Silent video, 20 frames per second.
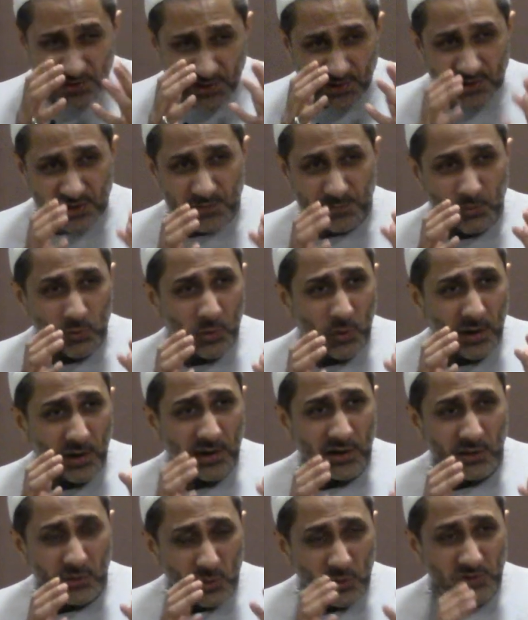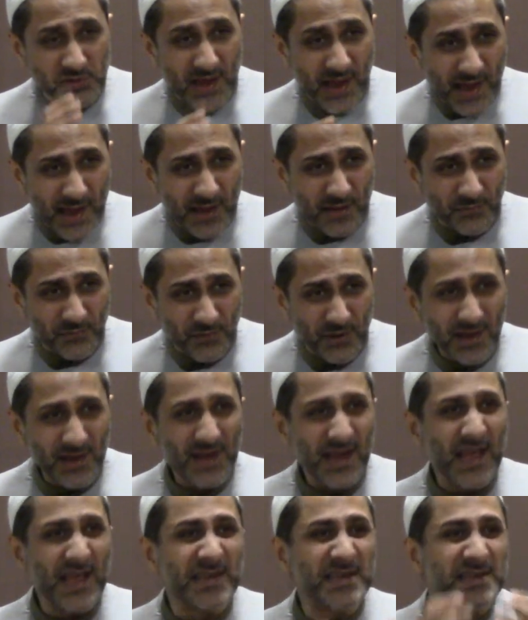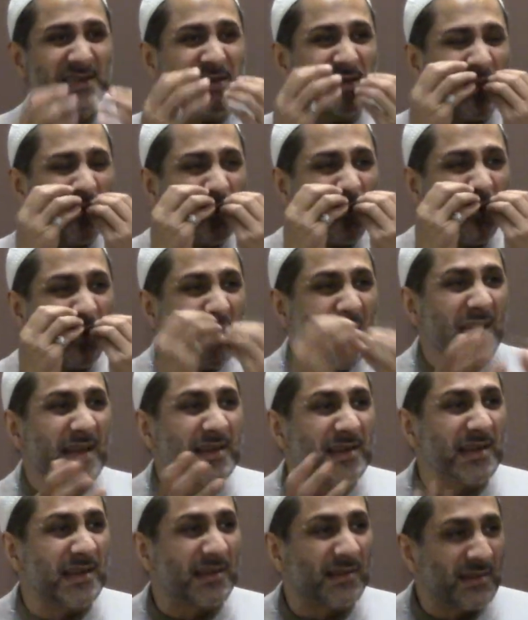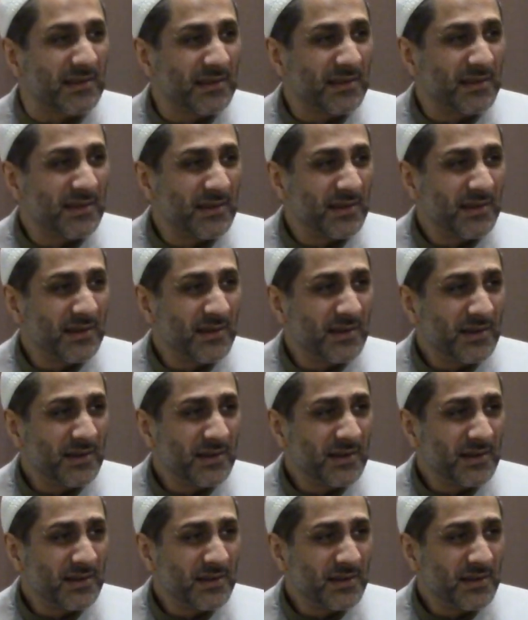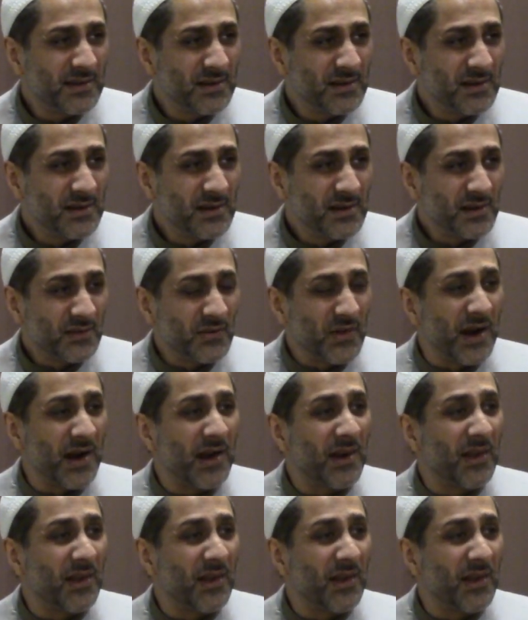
that these poor Hindus have is suffocating. Their